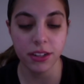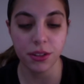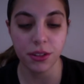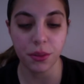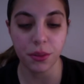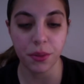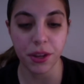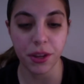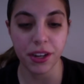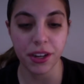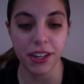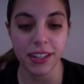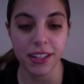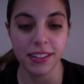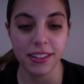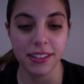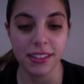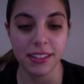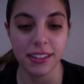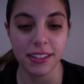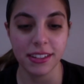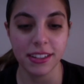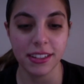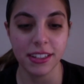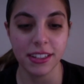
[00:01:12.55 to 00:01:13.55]
to be
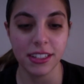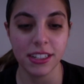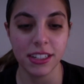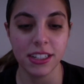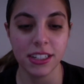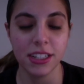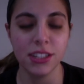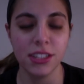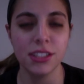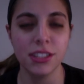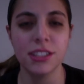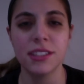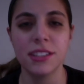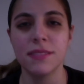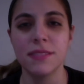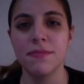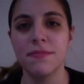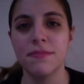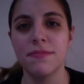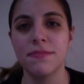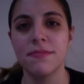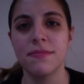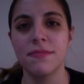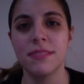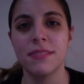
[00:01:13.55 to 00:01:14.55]
honest, just
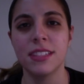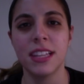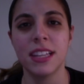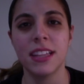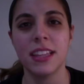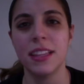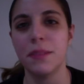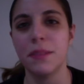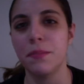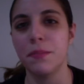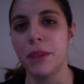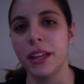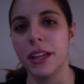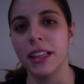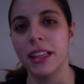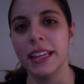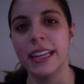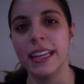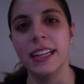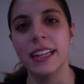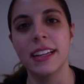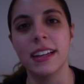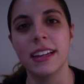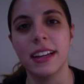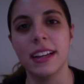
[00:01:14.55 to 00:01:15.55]
send them my
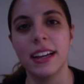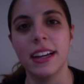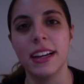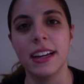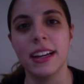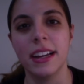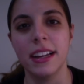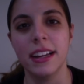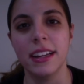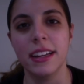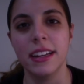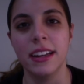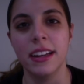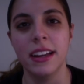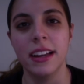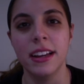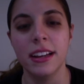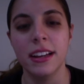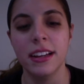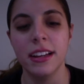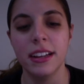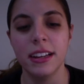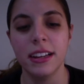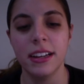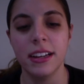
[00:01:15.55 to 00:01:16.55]
link and
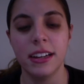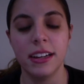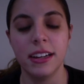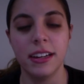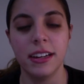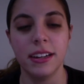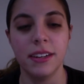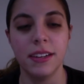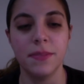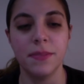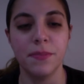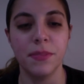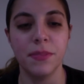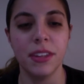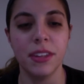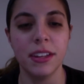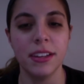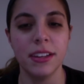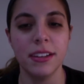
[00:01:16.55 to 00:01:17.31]
um,